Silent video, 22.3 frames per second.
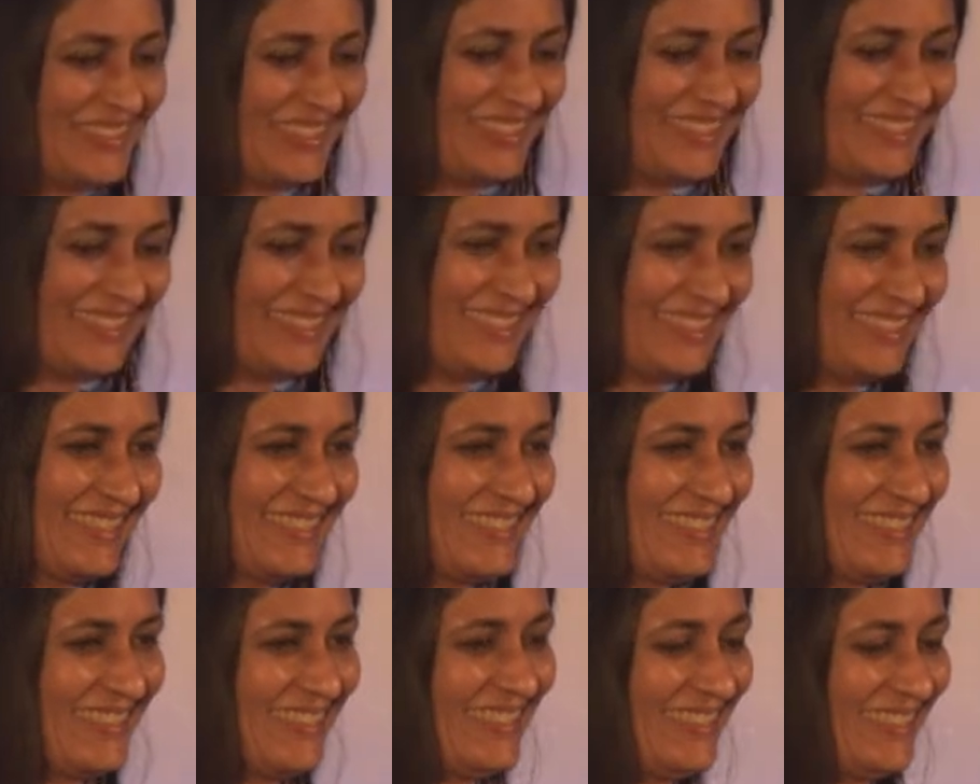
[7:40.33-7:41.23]
and that's what
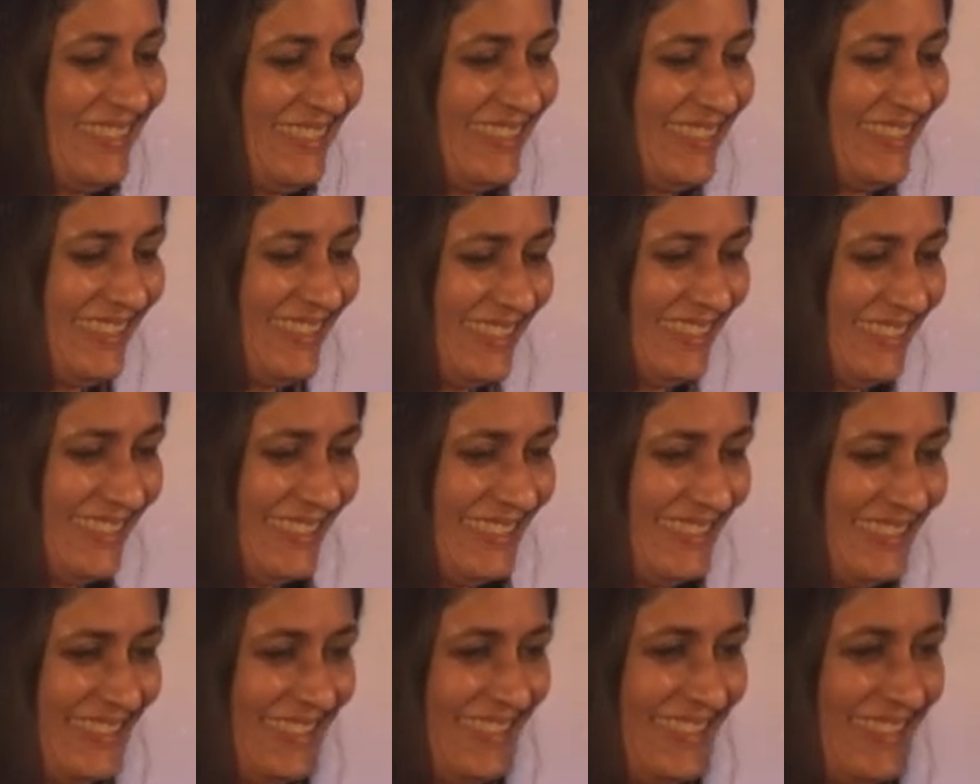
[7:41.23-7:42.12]
Seema has
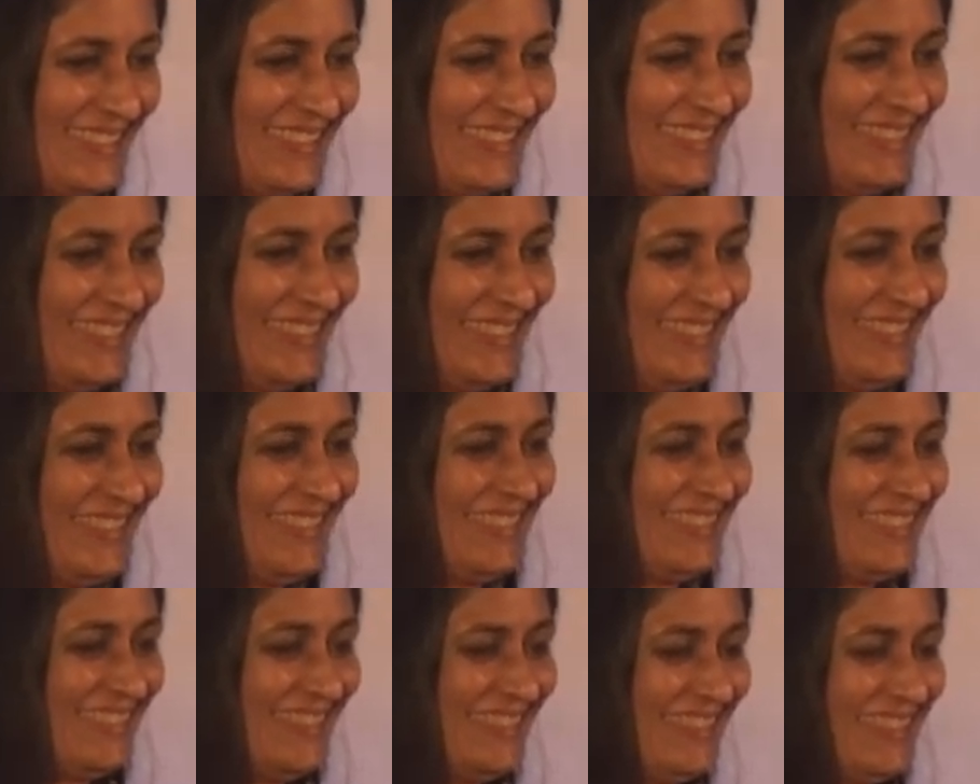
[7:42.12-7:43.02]
donated
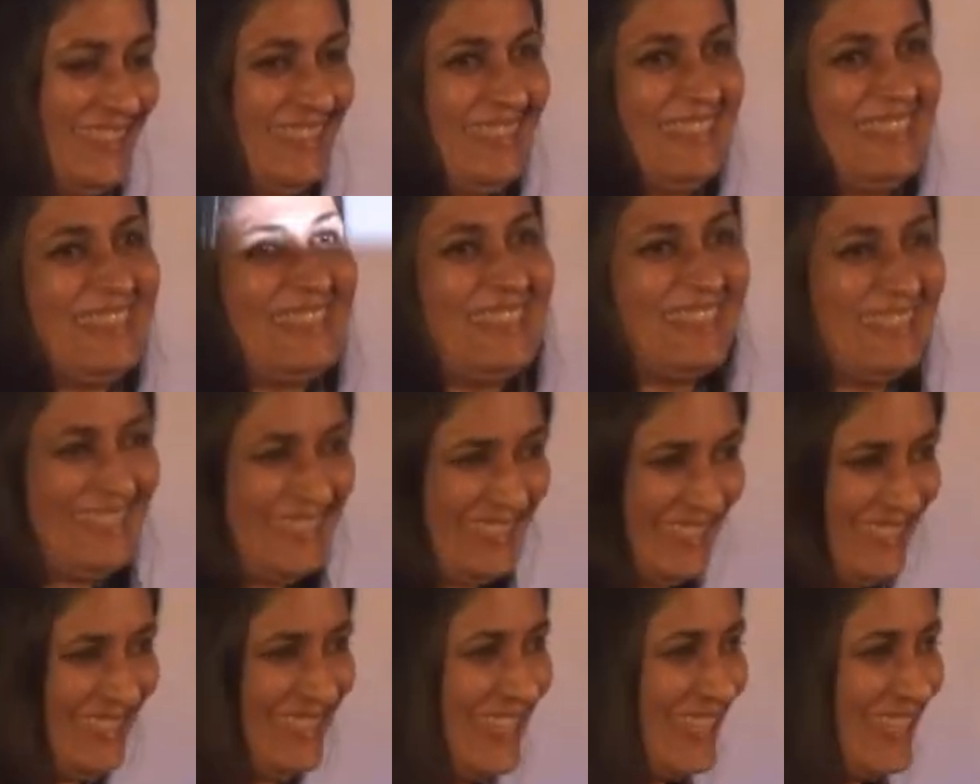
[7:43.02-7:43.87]
to the Inclusion India